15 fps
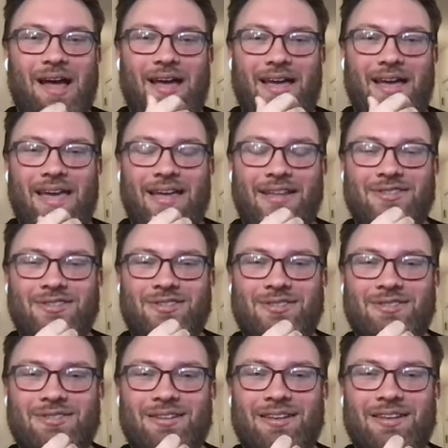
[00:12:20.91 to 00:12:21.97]

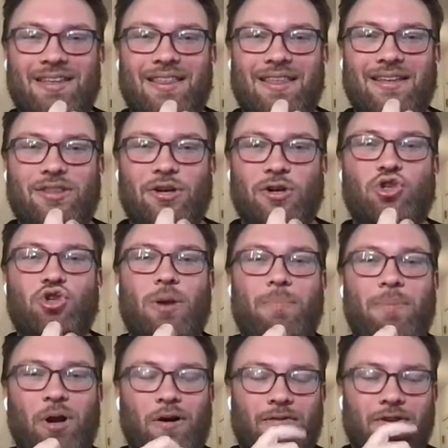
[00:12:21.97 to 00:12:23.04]
It's like they're tripping
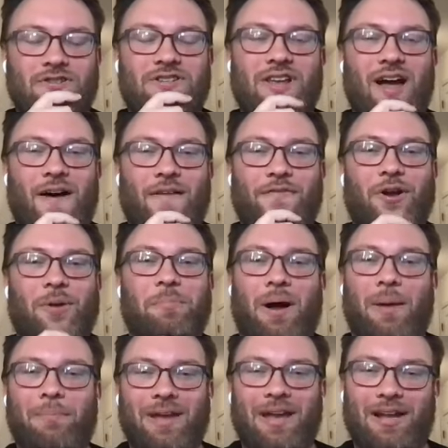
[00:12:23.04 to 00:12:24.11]
over stuff, they're
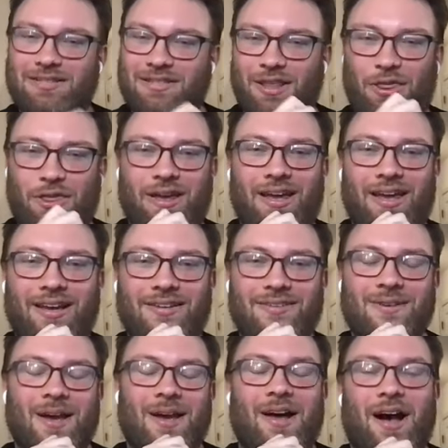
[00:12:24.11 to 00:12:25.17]
bumping into
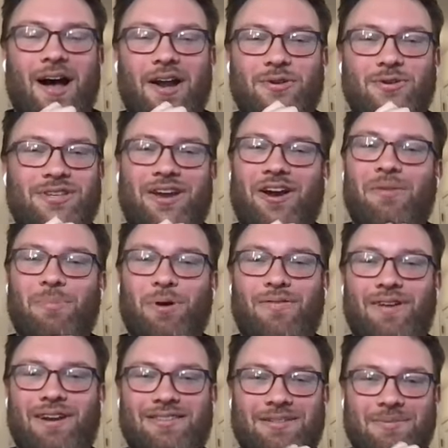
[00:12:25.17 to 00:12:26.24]
things. I know Scary
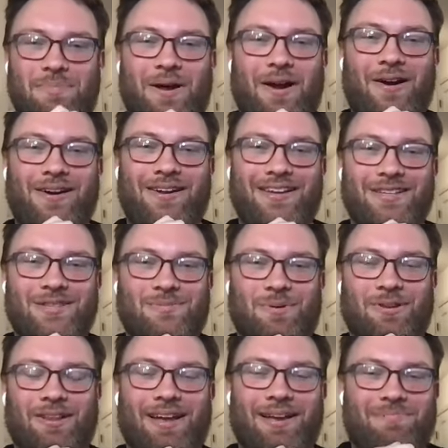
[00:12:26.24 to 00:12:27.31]
Movie did some parodies where
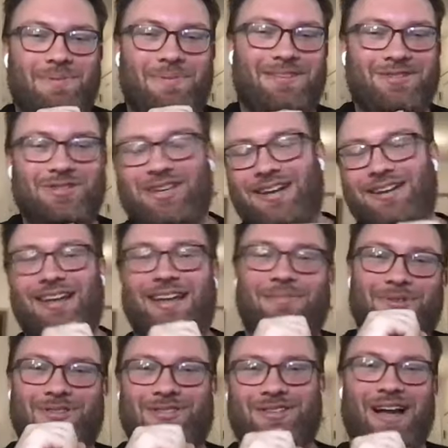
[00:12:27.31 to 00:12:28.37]
like he's just getting hit
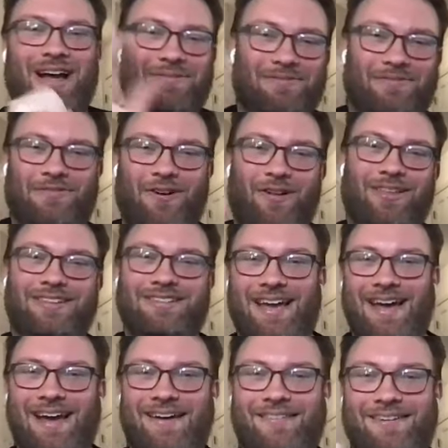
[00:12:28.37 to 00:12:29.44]
with stuff and falling
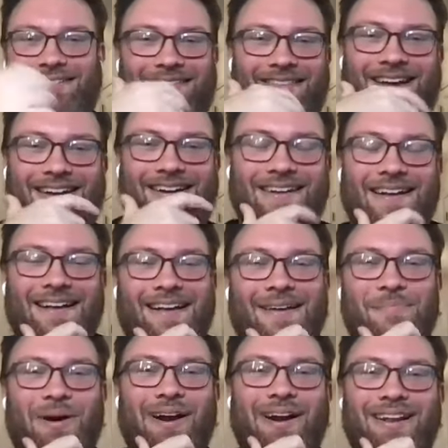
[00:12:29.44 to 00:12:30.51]
down and all that.
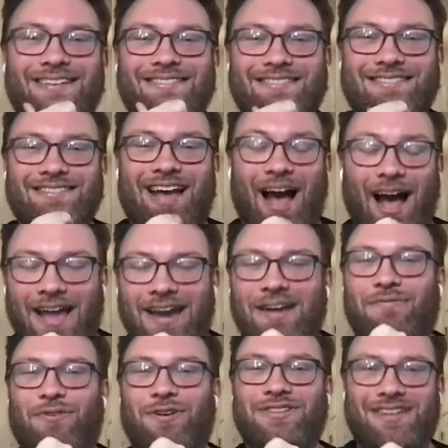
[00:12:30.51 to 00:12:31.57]
But it is kind
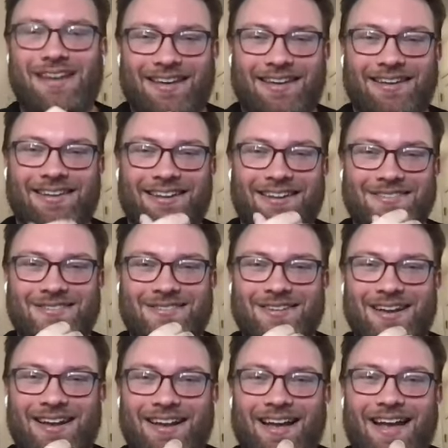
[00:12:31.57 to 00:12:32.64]
of ridiculous
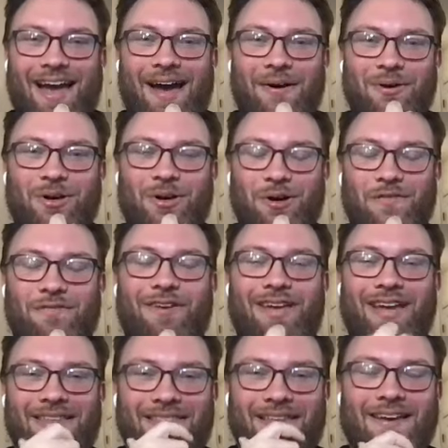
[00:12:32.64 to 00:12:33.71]
how
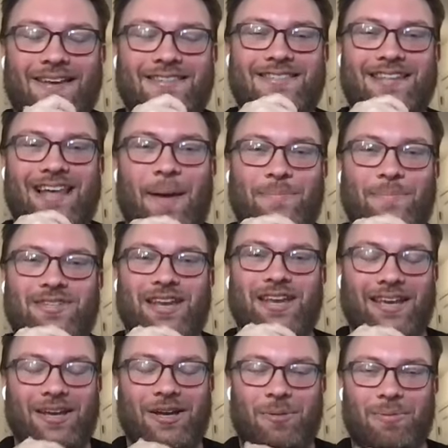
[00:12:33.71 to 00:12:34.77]
goofy and like
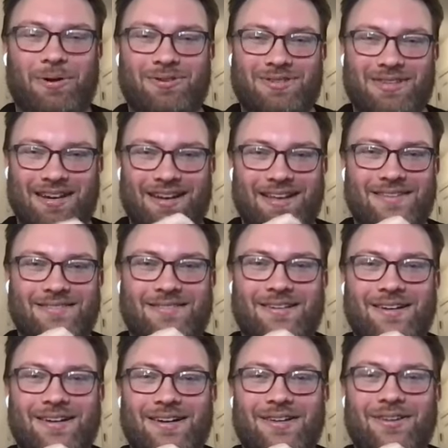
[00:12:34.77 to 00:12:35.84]
slapsticky almost it is.
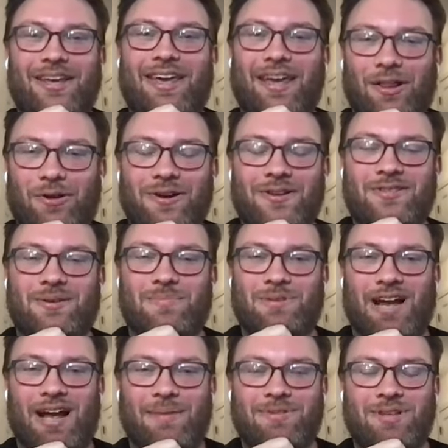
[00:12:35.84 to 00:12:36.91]
The killer is
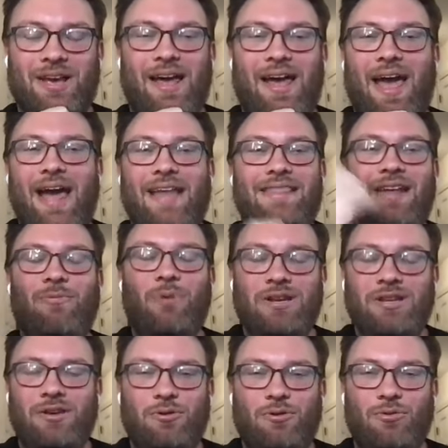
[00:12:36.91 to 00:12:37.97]
sometimes. And then
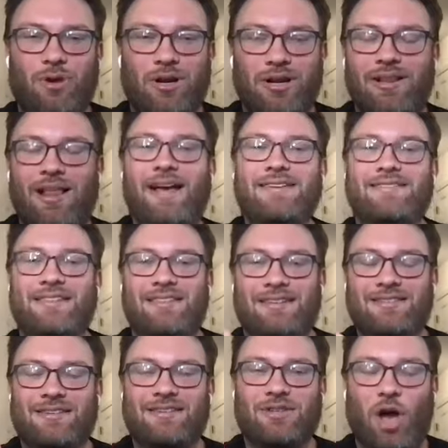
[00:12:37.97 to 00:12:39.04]
when you realize that
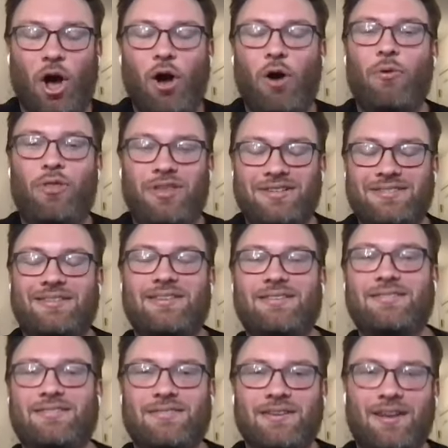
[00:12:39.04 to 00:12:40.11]
this
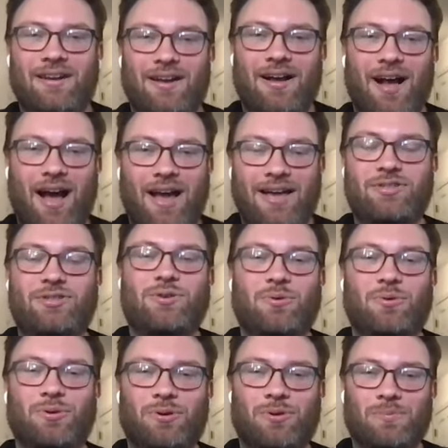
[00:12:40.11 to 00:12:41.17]
is high
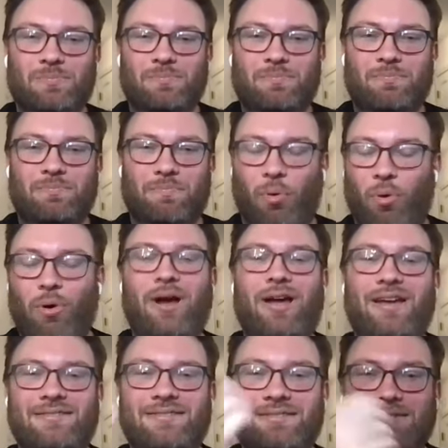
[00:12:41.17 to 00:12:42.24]
school
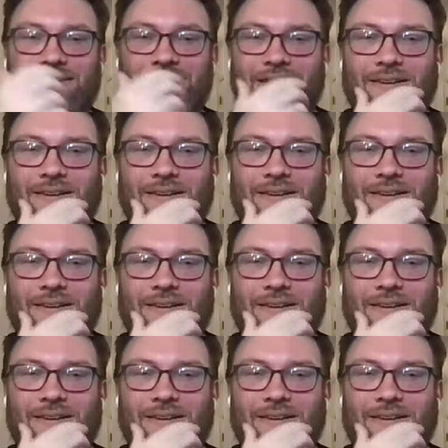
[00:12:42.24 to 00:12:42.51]
boys